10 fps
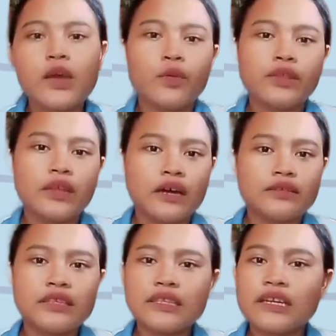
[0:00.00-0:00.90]

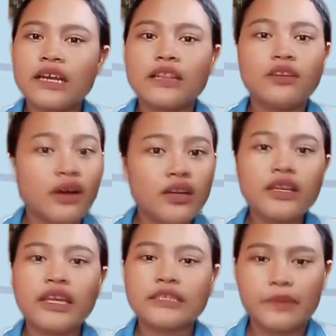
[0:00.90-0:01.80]
without needing a
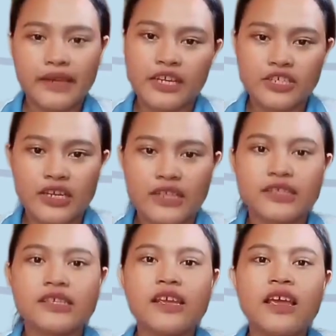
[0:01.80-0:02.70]
long
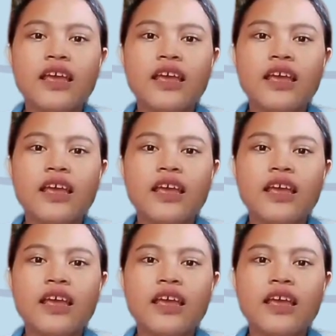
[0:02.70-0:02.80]
explanations.